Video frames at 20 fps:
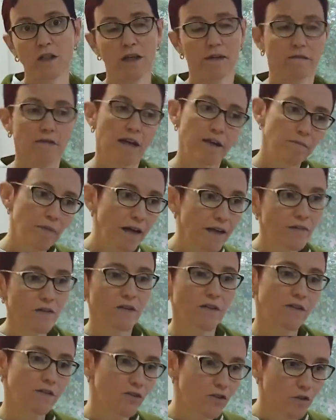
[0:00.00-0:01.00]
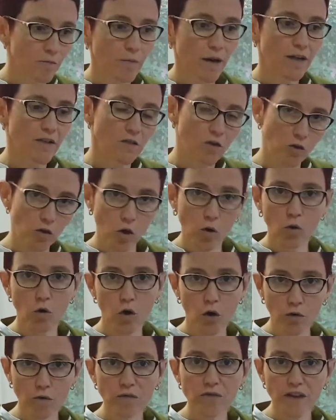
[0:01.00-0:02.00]
and they make the decision based on a whole
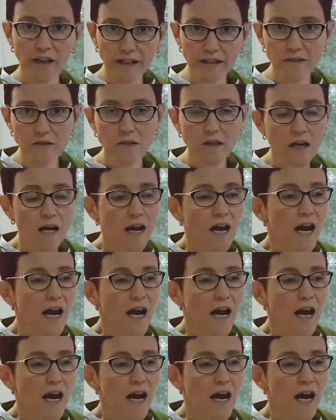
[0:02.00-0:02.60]
lot of things.